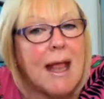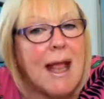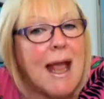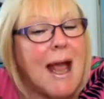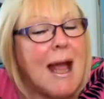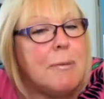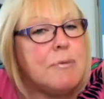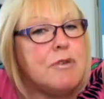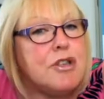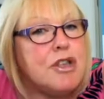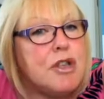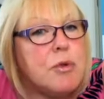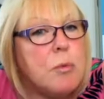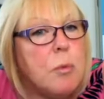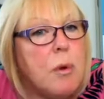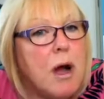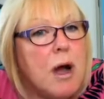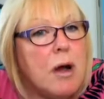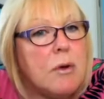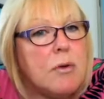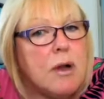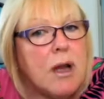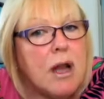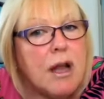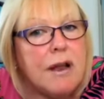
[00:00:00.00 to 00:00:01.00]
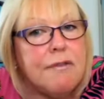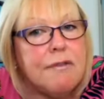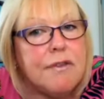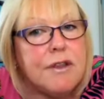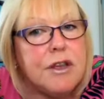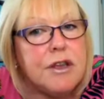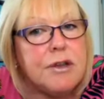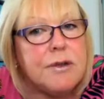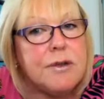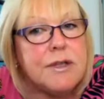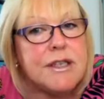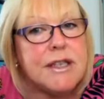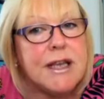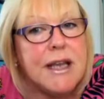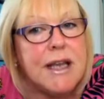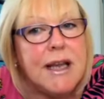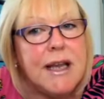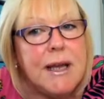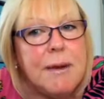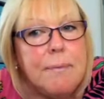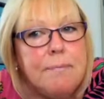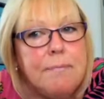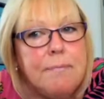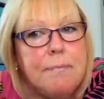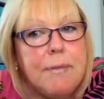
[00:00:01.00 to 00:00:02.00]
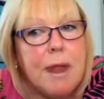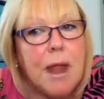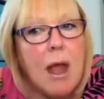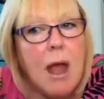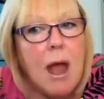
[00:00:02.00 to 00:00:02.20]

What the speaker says: capture the wildlife that you see,